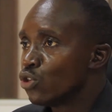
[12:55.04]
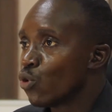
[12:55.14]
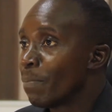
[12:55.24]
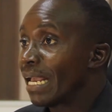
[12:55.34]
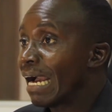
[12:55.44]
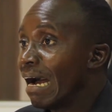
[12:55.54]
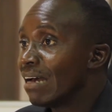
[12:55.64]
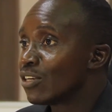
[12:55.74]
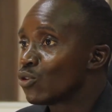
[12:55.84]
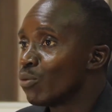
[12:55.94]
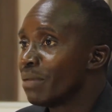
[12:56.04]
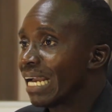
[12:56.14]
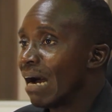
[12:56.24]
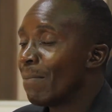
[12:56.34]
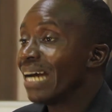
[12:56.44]

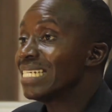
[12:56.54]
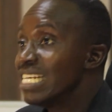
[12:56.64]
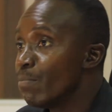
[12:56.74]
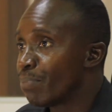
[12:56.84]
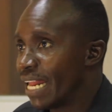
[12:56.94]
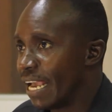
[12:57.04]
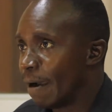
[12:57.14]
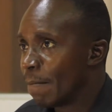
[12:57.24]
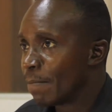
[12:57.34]
become a team player,